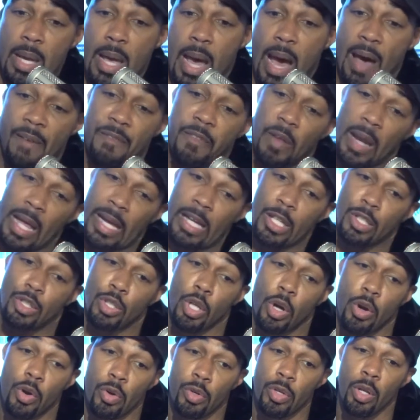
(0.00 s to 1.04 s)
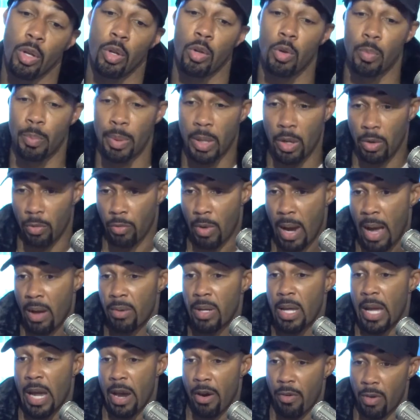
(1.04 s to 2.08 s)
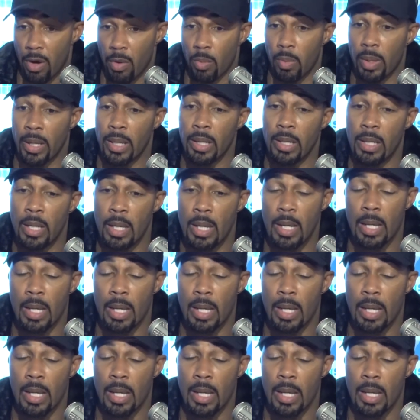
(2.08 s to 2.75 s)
I feel like it turned a little bit around the era when,